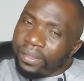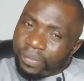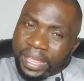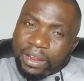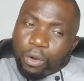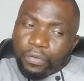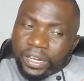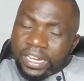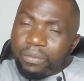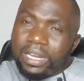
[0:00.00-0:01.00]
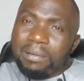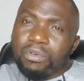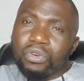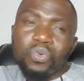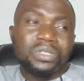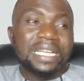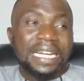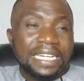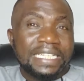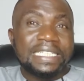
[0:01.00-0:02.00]
Then on the day William Ruto was
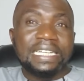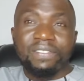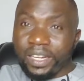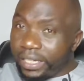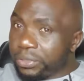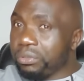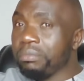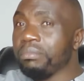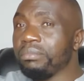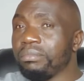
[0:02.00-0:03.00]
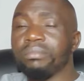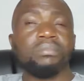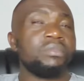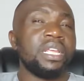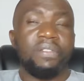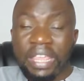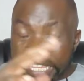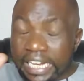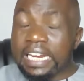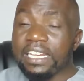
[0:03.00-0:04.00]
addressing the nation, the
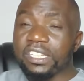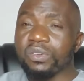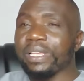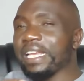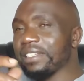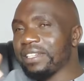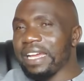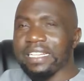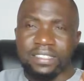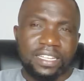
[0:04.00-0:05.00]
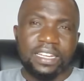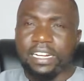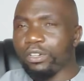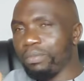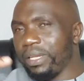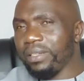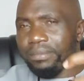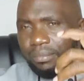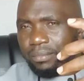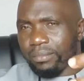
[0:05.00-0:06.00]
journalists were just asking randomly
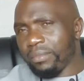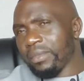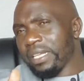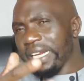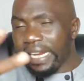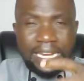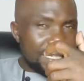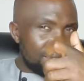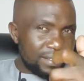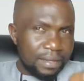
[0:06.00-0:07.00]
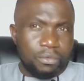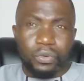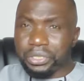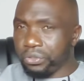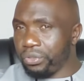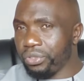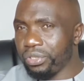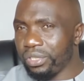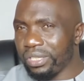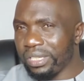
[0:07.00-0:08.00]
leaders some
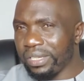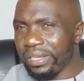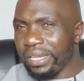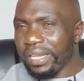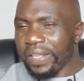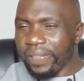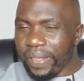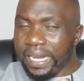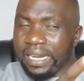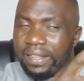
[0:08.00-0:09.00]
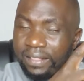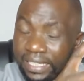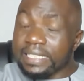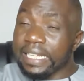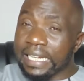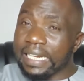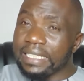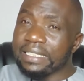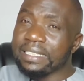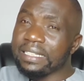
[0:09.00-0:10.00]
questions. Then this
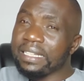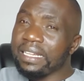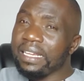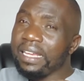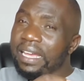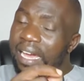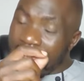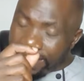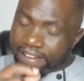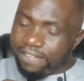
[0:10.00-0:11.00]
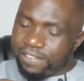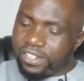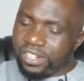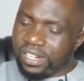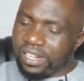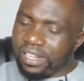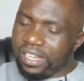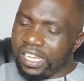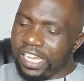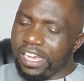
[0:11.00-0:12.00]
journalist arrived
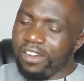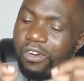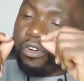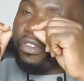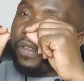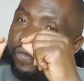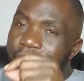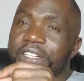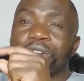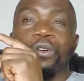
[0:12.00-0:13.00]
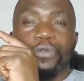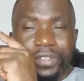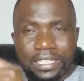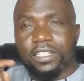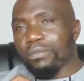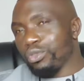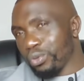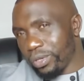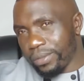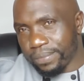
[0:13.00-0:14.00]
on the feet of Justin Muturi.